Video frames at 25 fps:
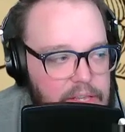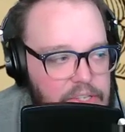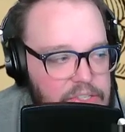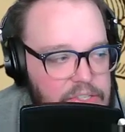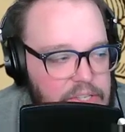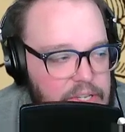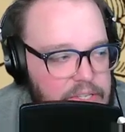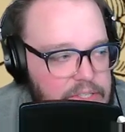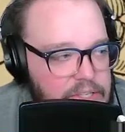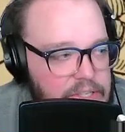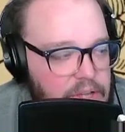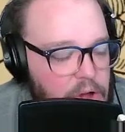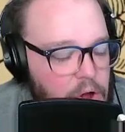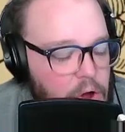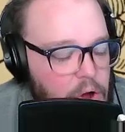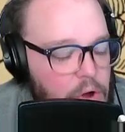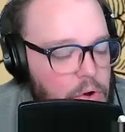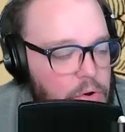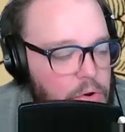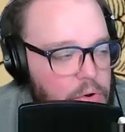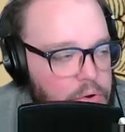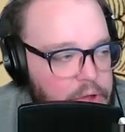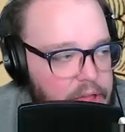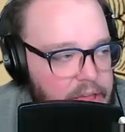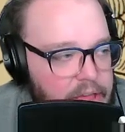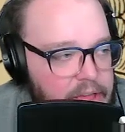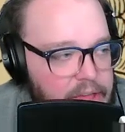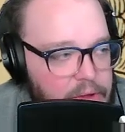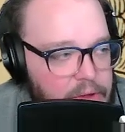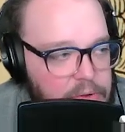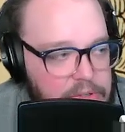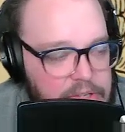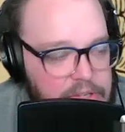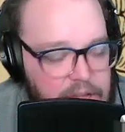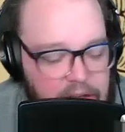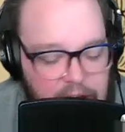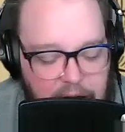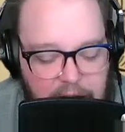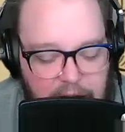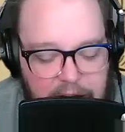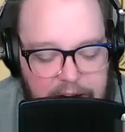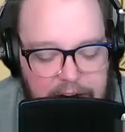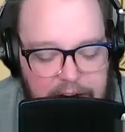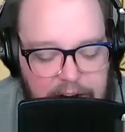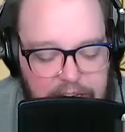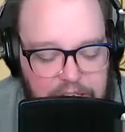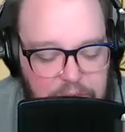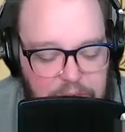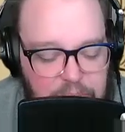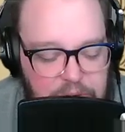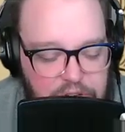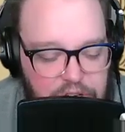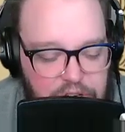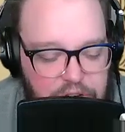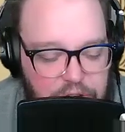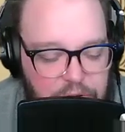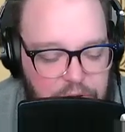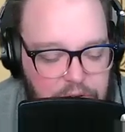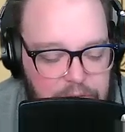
He says, "Oh, okay." He goes, "Hi, nice to meet you."